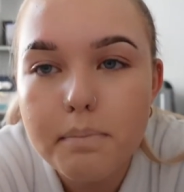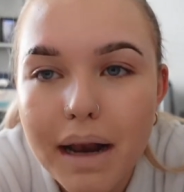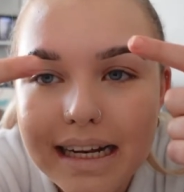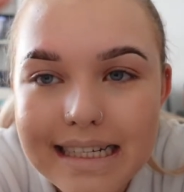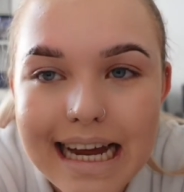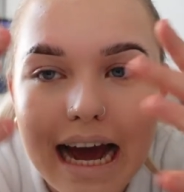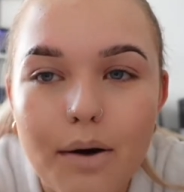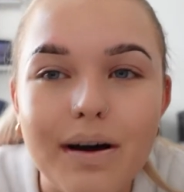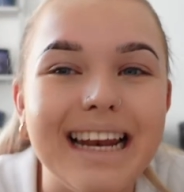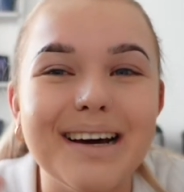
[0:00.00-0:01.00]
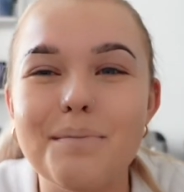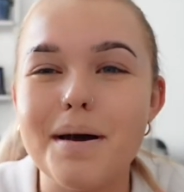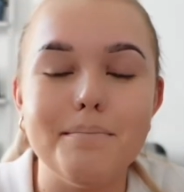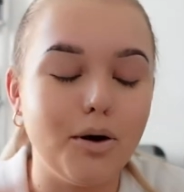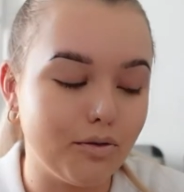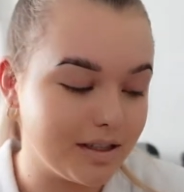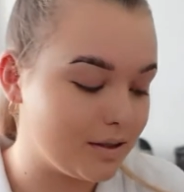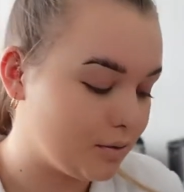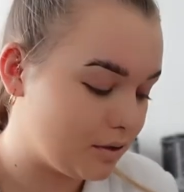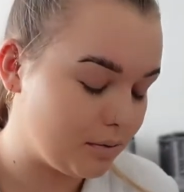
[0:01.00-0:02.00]
blend out a little bit more and
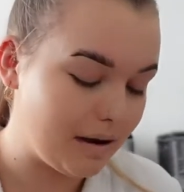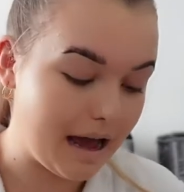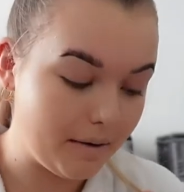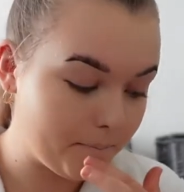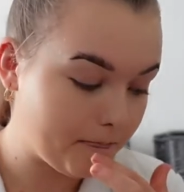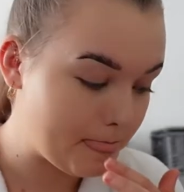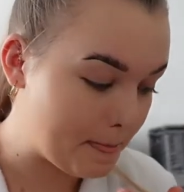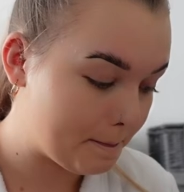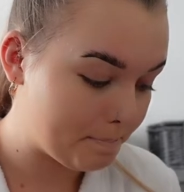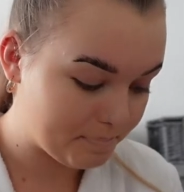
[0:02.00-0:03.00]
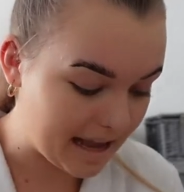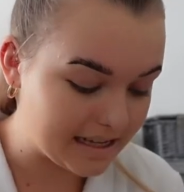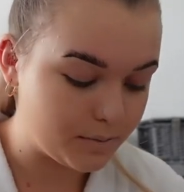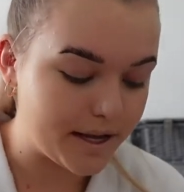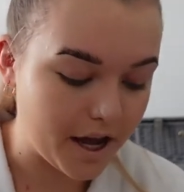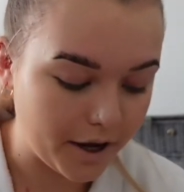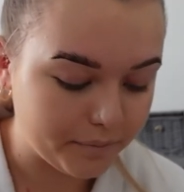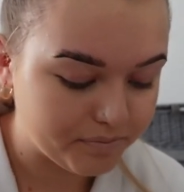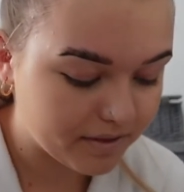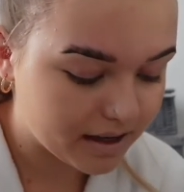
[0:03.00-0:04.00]
sort it all out as we go.
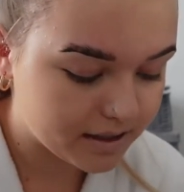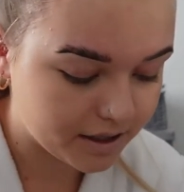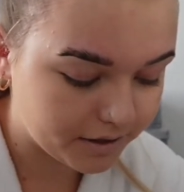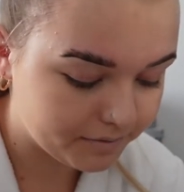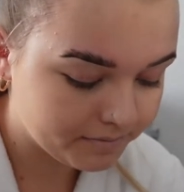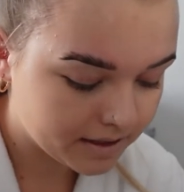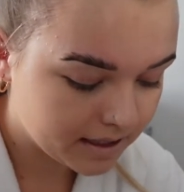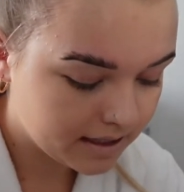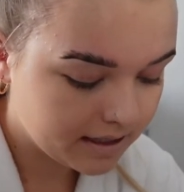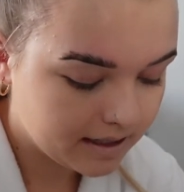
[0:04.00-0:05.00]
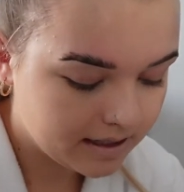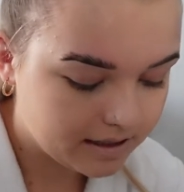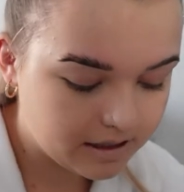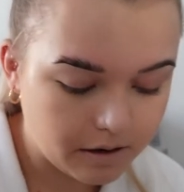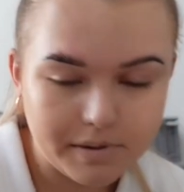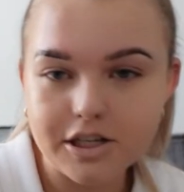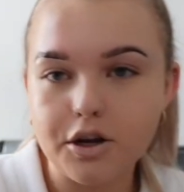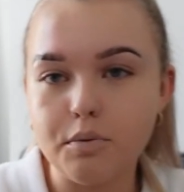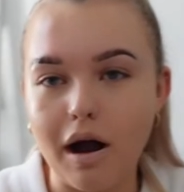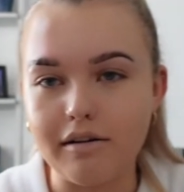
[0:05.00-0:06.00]
So don't be
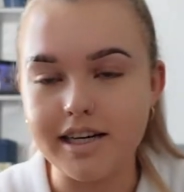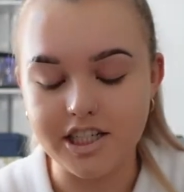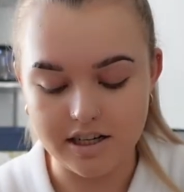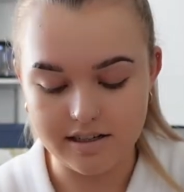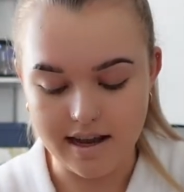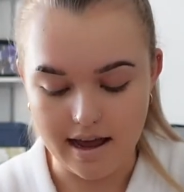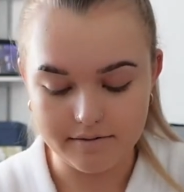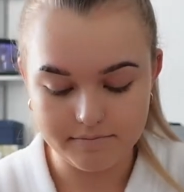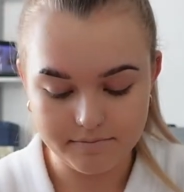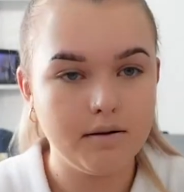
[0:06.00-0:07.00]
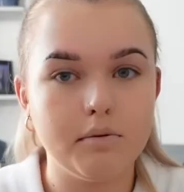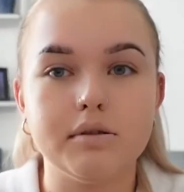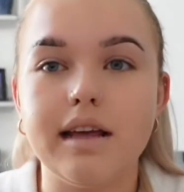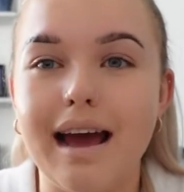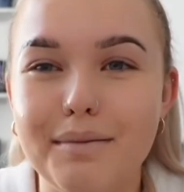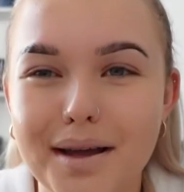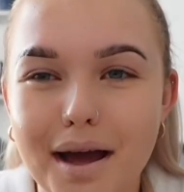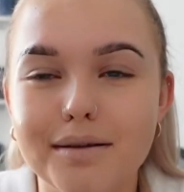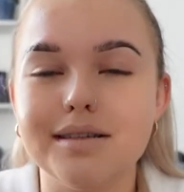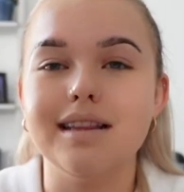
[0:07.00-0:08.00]
too worried just yet. We'll see how it goes